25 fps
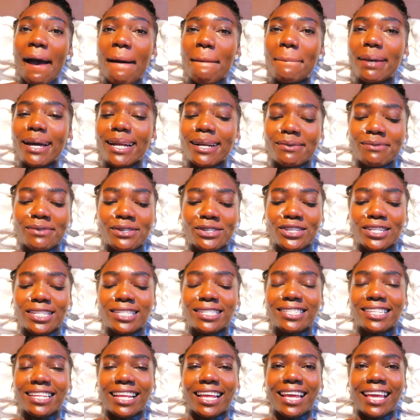But it was
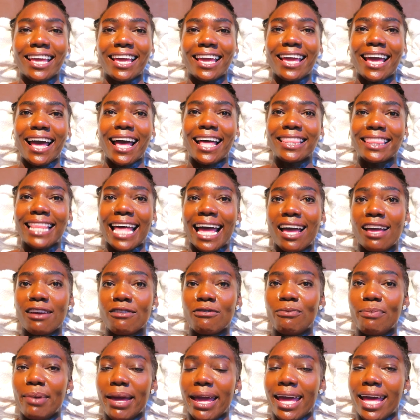just a
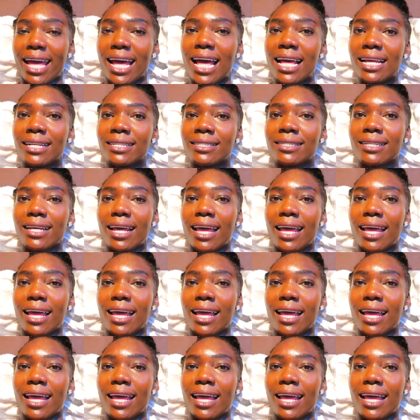live band,